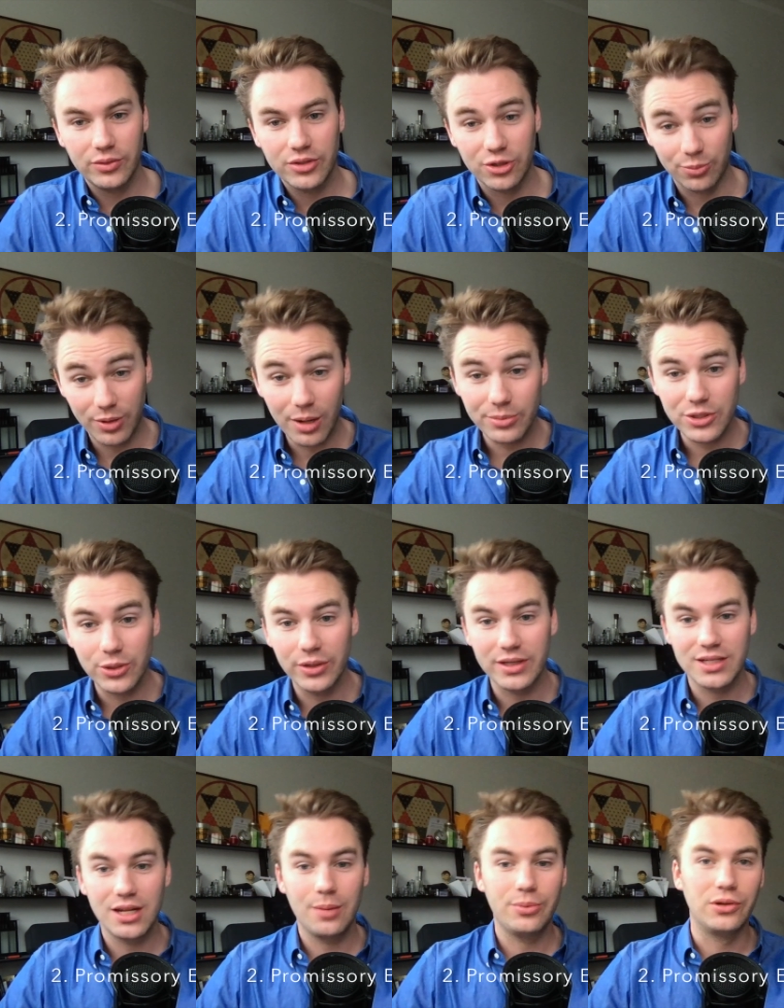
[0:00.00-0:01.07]
So promissory
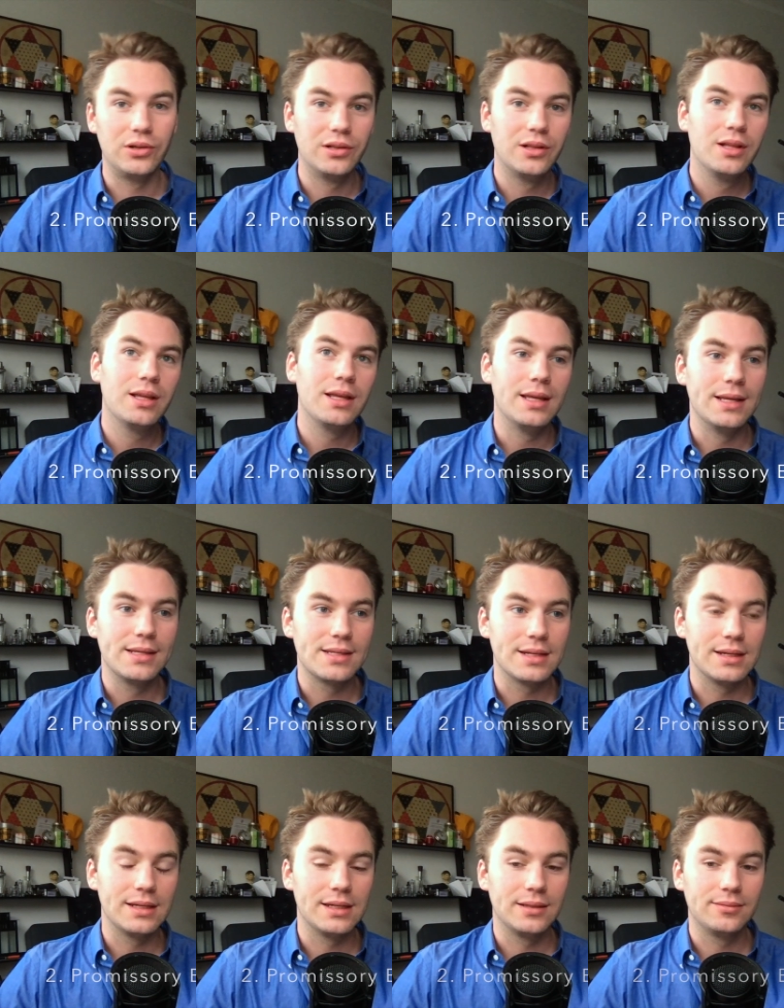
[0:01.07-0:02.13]
estoppel is
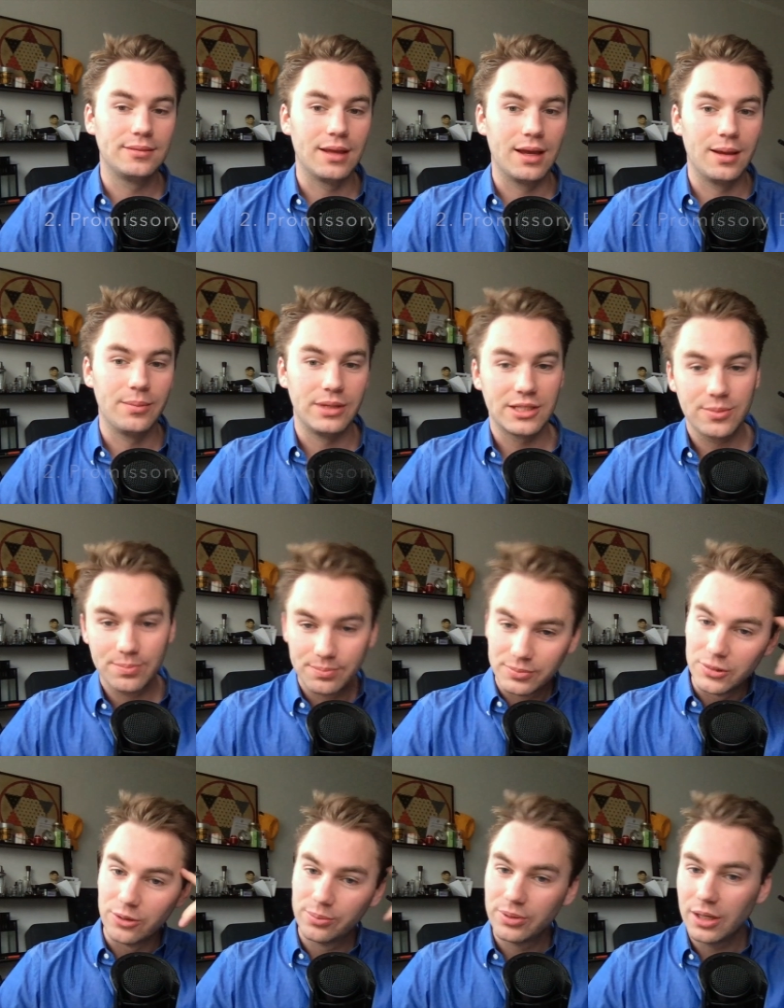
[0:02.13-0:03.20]
it's
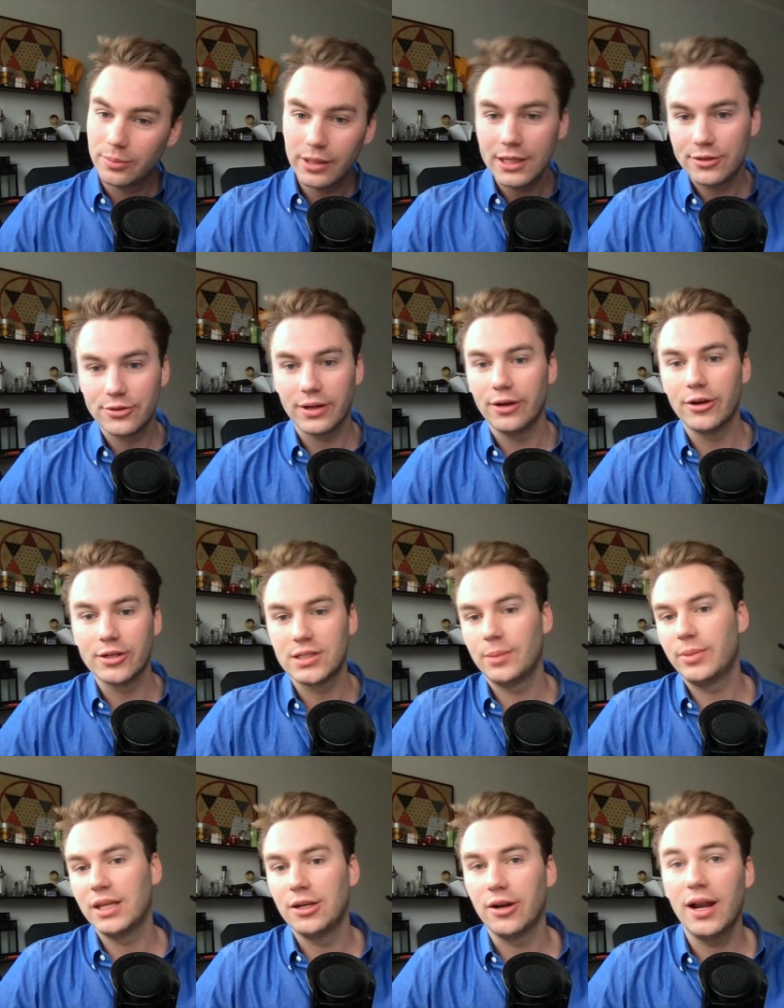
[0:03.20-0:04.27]
probably triggering
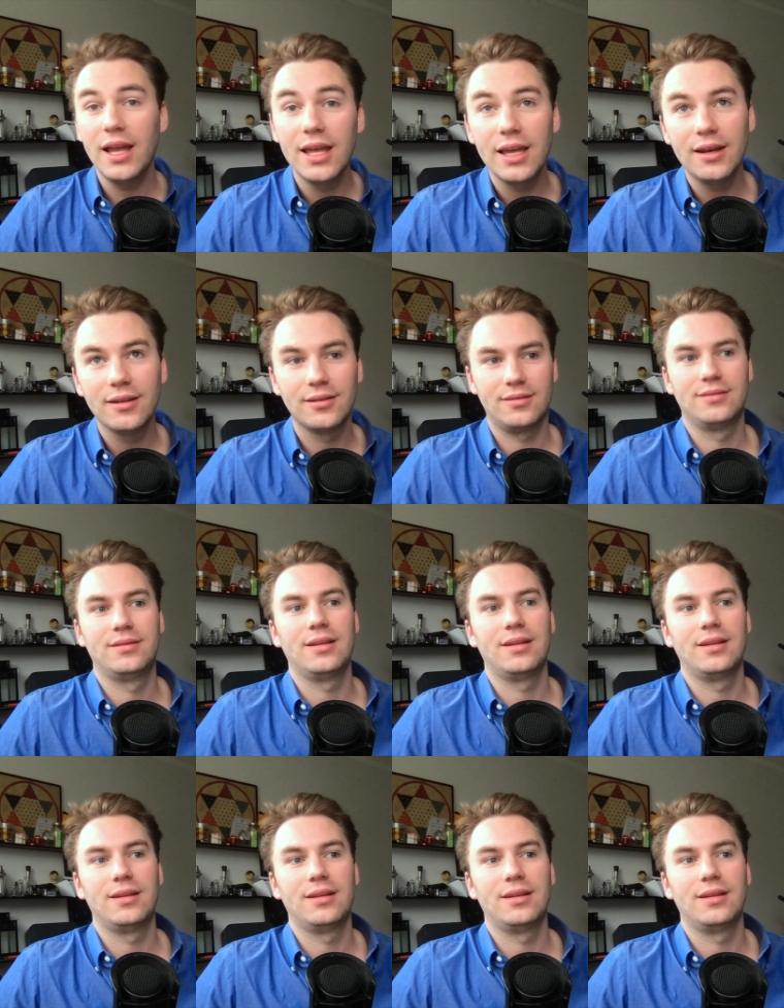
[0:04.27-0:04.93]
something in your head,